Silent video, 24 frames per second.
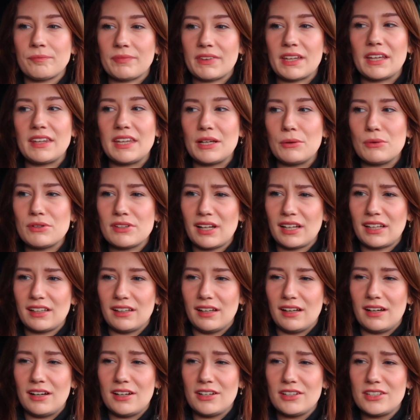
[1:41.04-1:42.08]
I think it was like
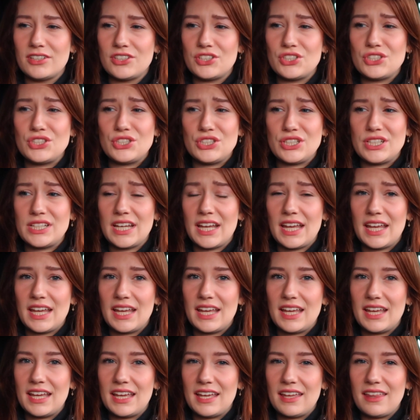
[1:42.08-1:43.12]
last
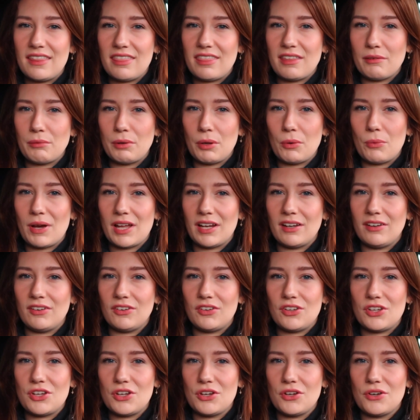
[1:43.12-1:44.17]
year that we
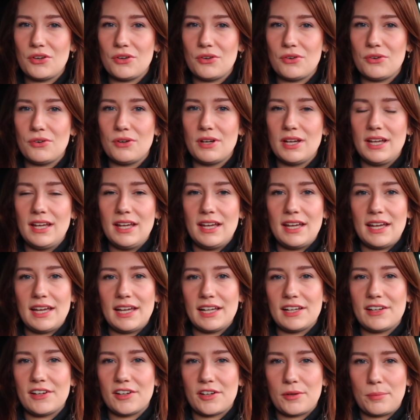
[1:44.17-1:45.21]
went to
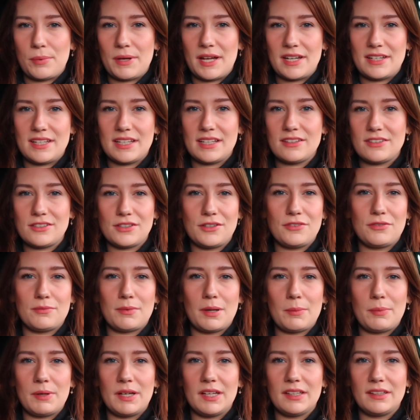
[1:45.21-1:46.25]
a kind of petting zoo for
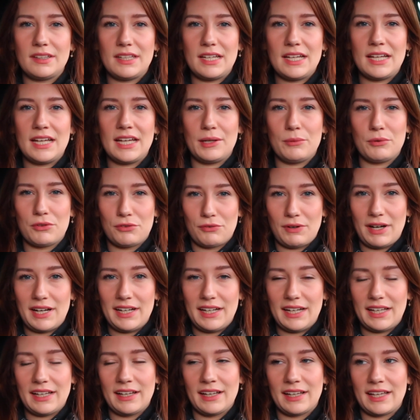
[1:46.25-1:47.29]
my birthday and it was
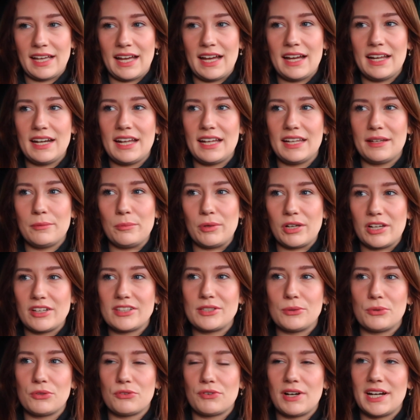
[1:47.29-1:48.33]
raining again, and because
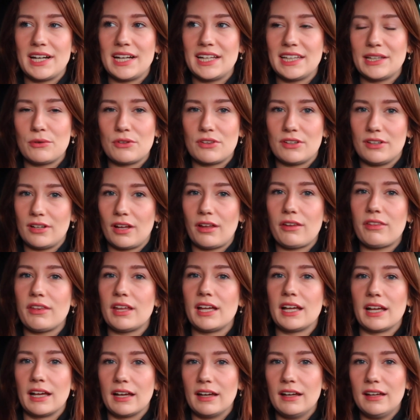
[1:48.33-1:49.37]
it was raining there was
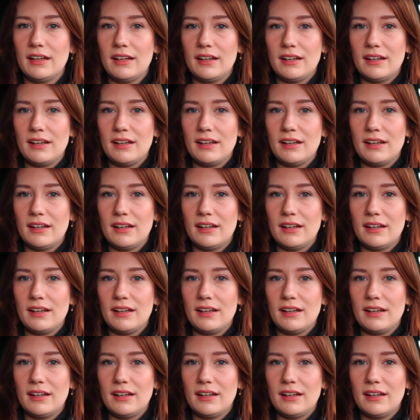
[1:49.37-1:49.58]
nothing